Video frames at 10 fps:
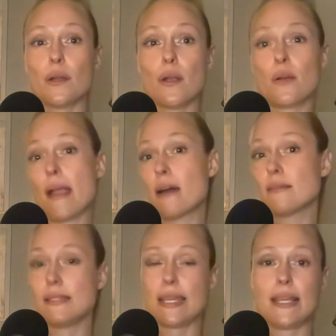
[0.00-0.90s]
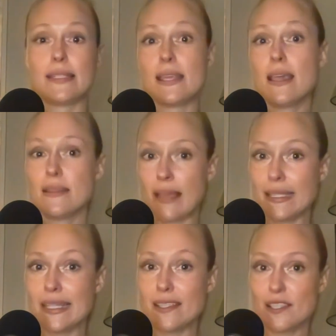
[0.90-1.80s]
around days
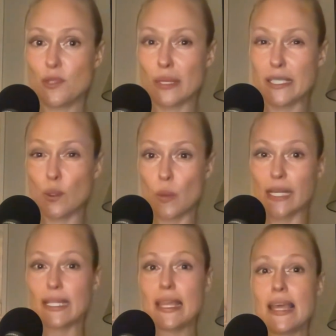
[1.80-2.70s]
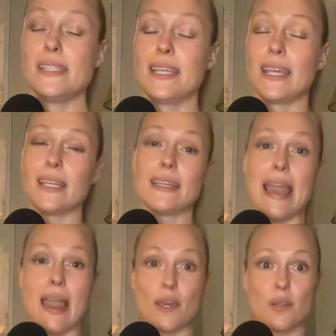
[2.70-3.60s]
19 to 21 to get an
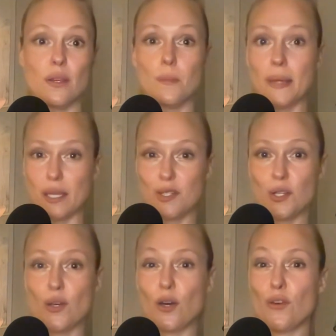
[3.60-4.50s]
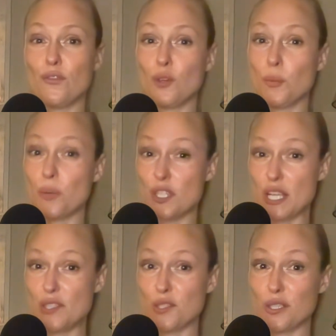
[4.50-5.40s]
accurate picture of your
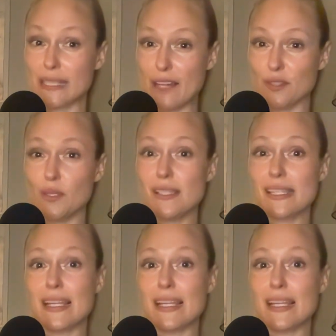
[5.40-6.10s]
progesterone levels.